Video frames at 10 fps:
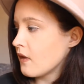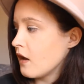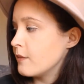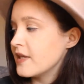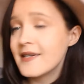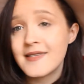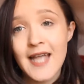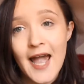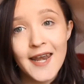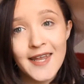This
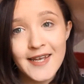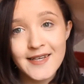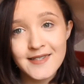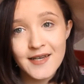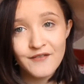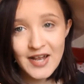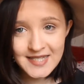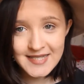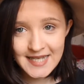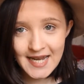again is
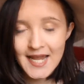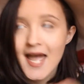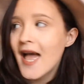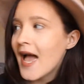fantasy,